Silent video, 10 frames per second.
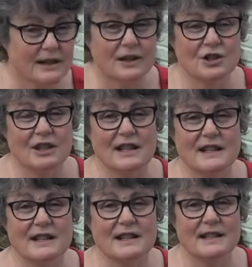that
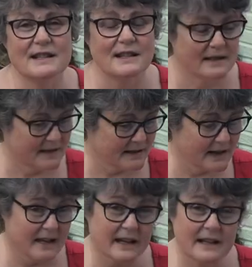Jesus
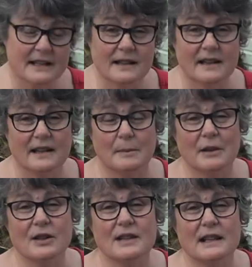died
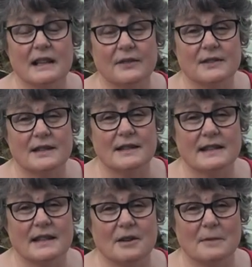because he loved us
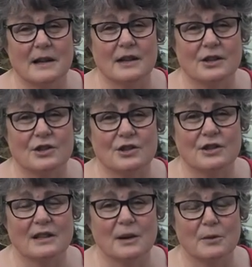so much.
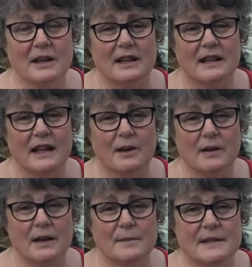We can know
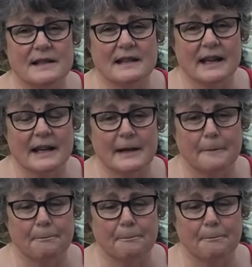him today.